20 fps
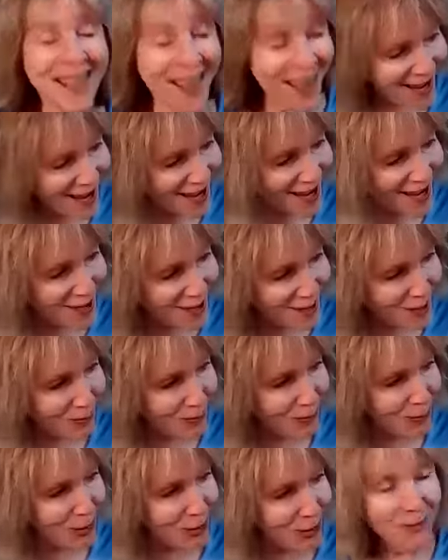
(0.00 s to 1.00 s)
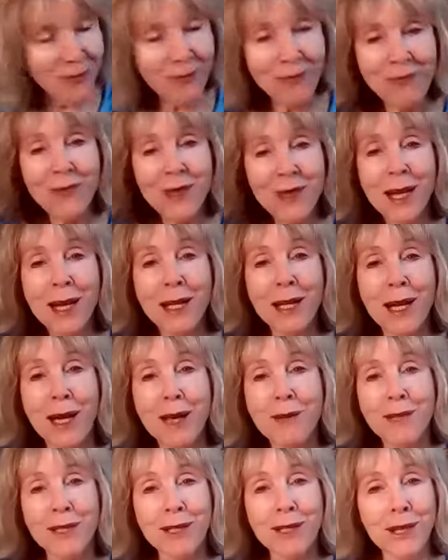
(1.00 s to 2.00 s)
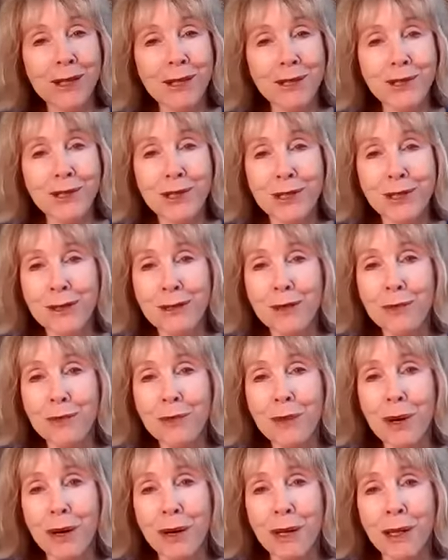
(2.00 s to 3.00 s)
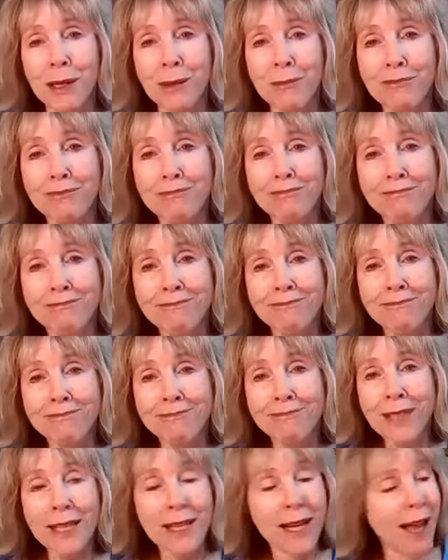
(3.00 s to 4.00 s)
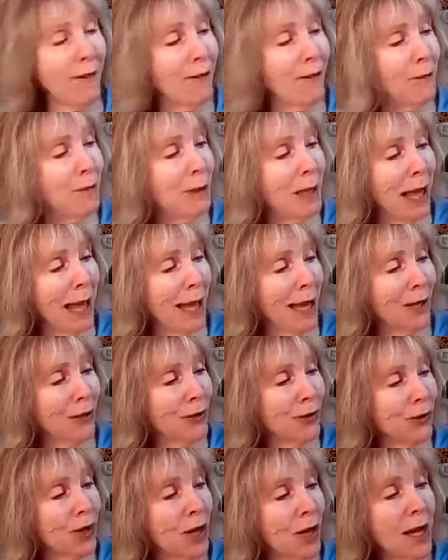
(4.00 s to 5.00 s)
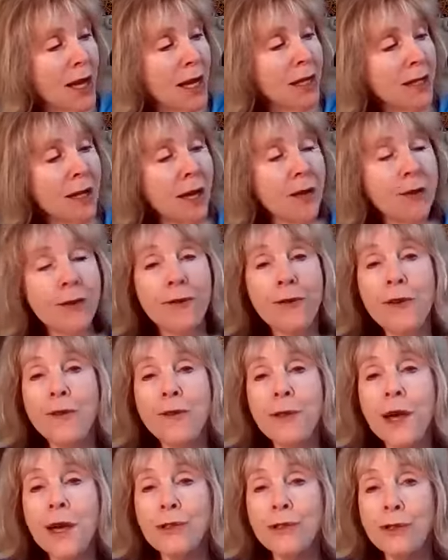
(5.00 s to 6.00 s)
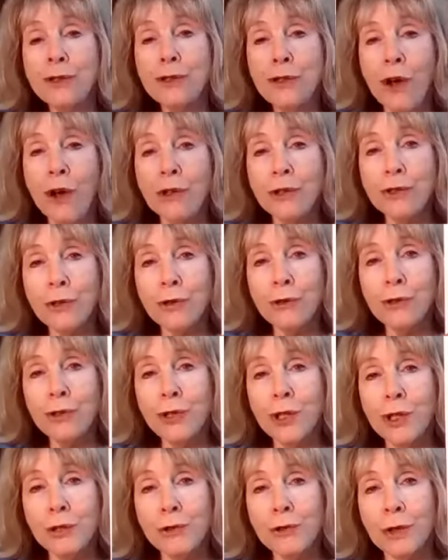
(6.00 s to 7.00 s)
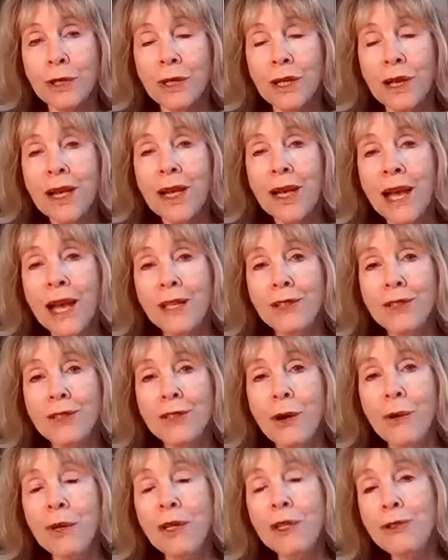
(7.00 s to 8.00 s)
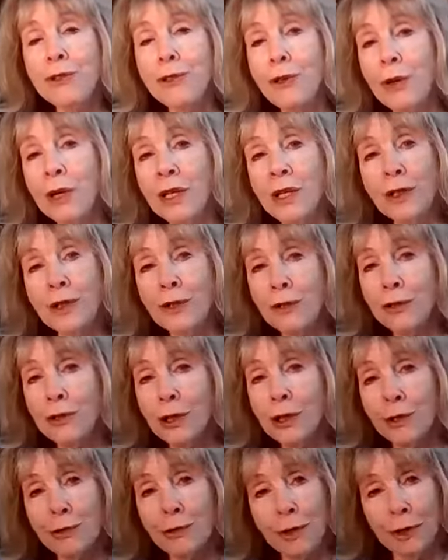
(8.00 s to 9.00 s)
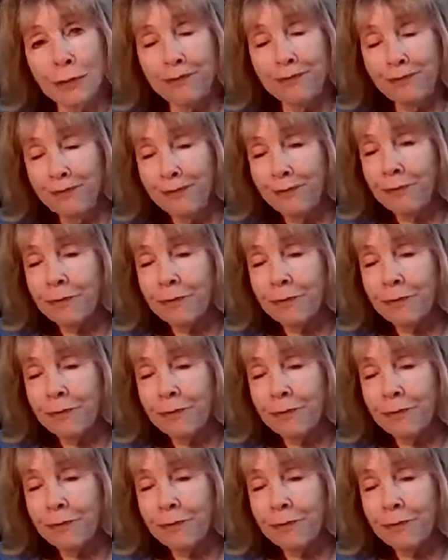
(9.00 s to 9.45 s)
games. And I'm encouraging you to party and have a blast. Now, the fifth house is also children. And so enjoying your children